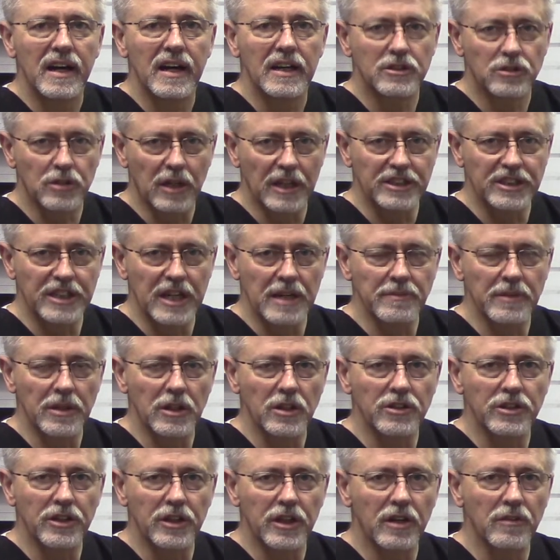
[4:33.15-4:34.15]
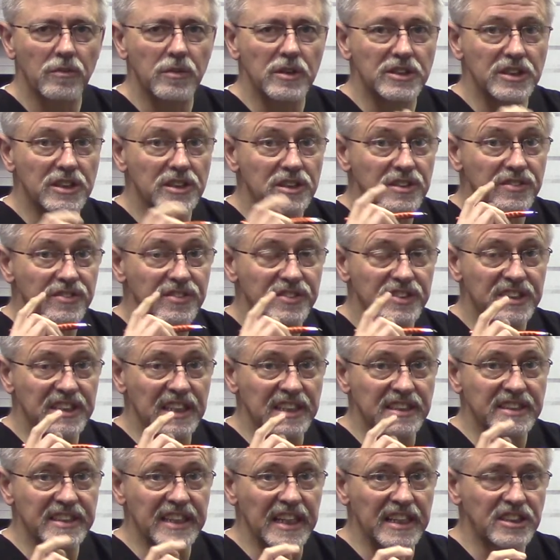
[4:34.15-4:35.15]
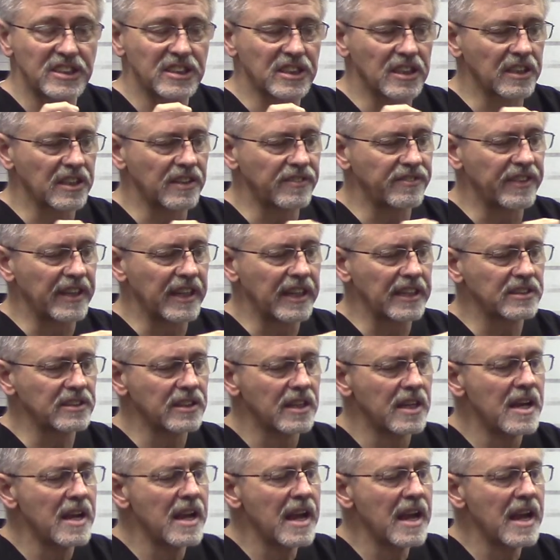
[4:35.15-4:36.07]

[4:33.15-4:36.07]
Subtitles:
trigeminal nerve, which is sensation on the face.